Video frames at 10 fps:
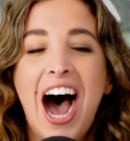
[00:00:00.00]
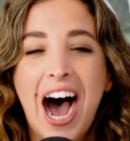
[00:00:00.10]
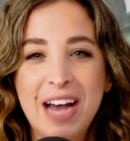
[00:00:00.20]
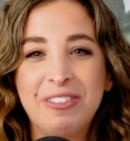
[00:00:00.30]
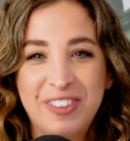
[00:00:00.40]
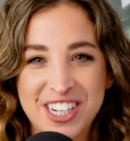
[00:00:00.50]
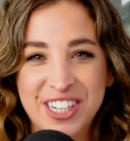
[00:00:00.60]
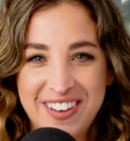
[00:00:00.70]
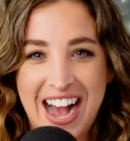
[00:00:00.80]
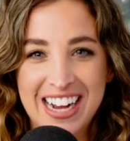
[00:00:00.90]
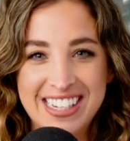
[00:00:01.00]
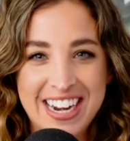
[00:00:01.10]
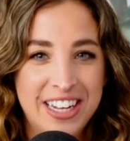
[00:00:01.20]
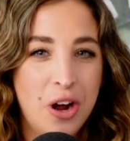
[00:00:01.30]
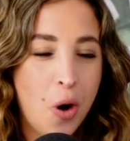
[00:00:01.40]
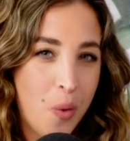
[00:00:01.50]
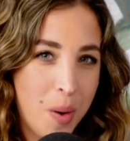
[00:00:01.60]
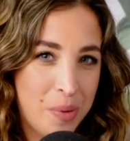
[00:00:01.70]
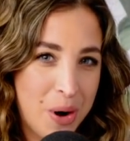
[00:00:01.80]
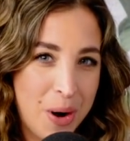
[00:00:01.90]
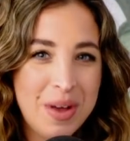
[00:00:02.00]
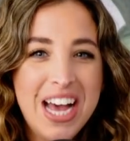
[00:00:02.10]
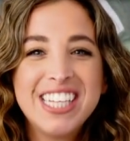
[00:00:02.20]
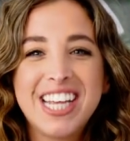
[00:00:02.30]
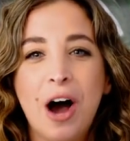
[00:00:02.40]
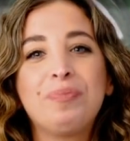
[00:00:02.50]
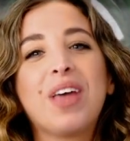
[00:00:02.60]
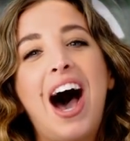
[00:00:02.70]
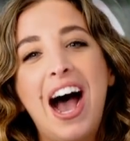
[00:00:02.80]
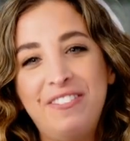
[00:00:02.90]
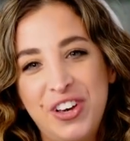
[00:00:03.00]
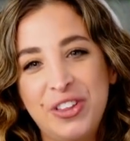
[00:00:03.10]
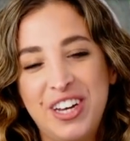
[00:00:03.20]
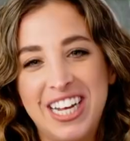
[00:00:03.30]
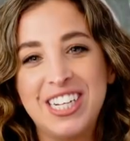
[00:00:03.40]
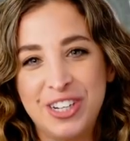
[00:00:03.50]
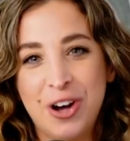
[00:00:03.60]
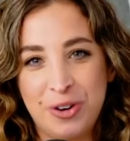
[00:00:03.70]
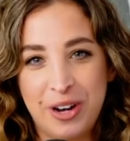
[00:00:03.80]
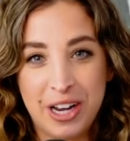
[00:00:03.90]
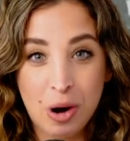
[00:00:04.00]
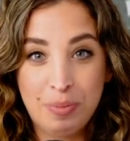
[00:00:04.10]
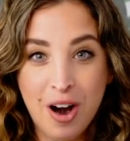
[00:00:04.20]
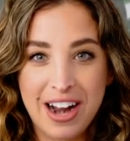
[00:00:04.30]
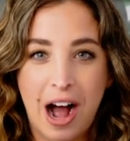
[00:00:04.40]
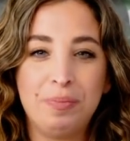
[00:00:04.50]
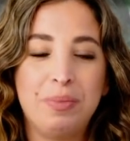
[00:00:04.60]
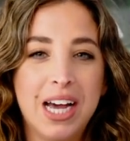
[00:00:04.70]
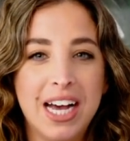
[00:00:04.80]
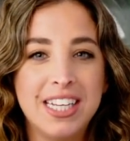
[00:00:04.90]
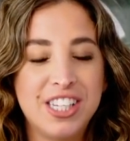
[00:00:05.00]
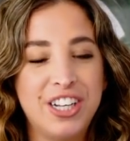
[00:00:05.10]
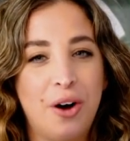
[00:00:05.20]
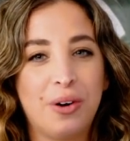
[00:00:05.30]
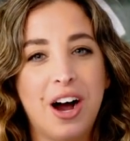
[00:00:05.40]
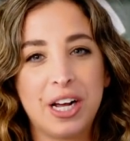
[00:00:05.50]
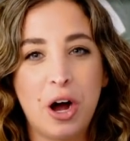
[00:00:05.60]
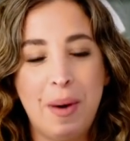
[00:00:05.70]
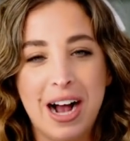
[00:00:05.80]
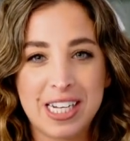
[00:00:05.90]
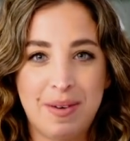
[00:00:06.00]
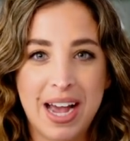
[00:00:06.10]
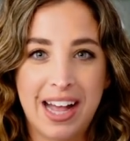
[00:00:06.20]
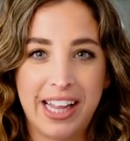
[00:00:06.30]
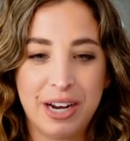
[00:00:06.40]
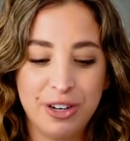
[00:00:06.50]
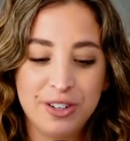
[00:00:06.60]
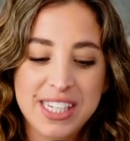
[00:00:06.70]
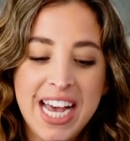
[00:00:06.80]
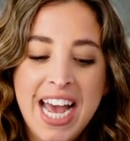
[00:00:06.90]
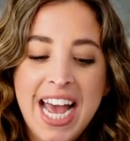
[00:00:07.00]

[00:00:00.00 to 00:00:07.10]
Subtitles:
I'm officially vaccinated. Whoop, whoop. So I feel the need to go to an indoor bar now because, got to go back to my LA roots.